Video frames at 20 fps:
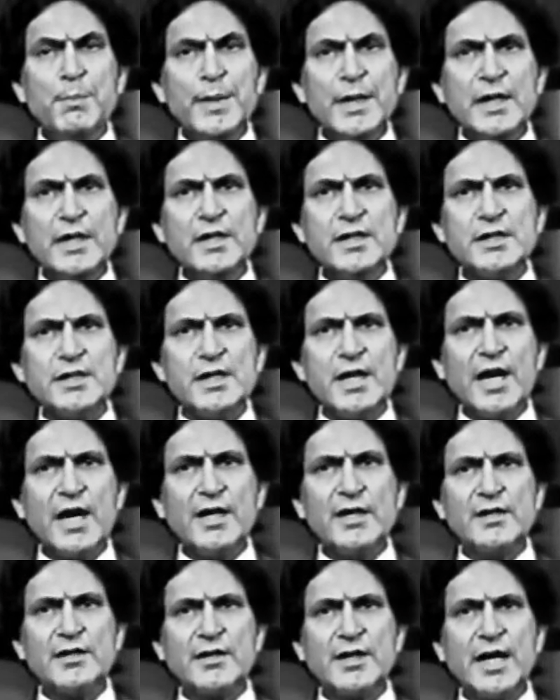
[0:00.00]
peace
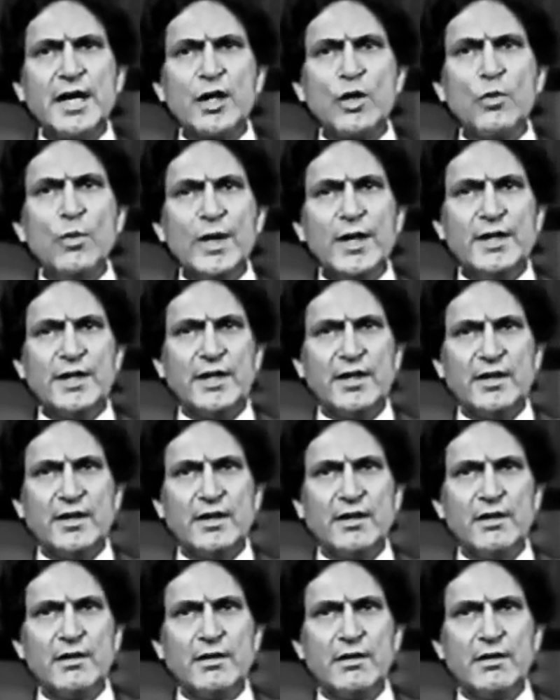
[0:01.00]
and tranquility